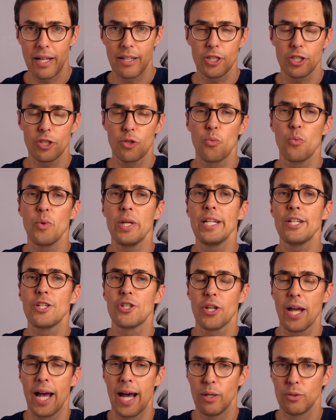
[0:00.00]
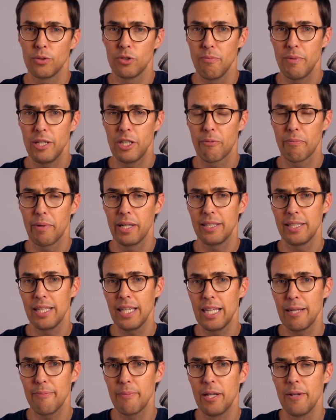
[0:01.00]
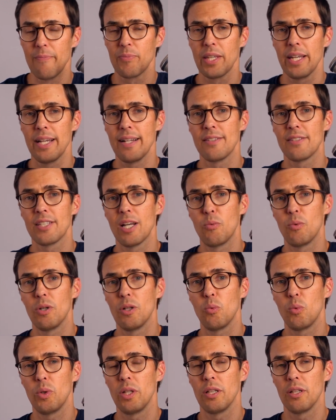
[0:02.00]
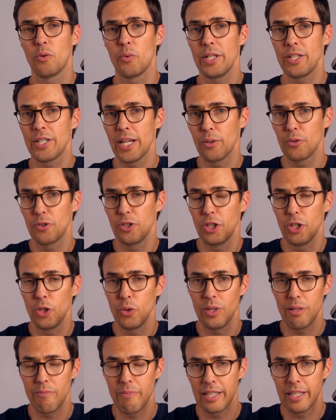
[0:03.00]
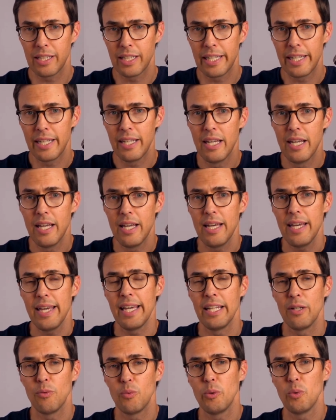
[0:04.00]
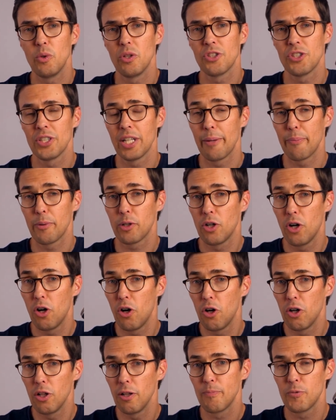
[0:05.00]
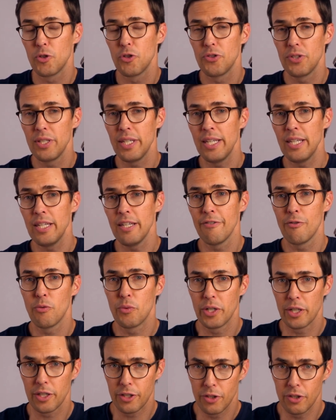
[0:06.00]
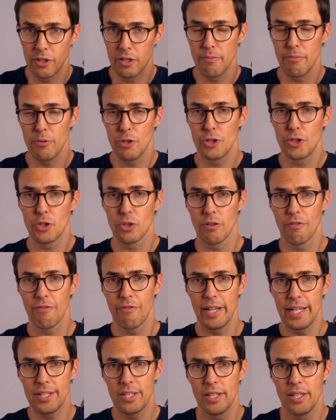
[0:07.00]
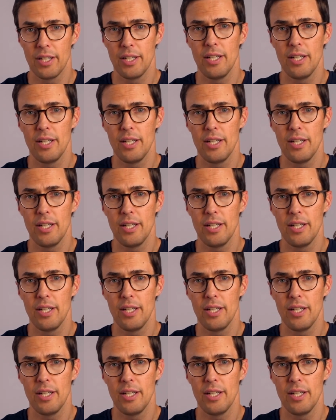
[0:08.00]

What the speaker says: Just reach out to me or my team, and someone will reach out to you immediately, and we will set up a call to see if we're a good mutual fit.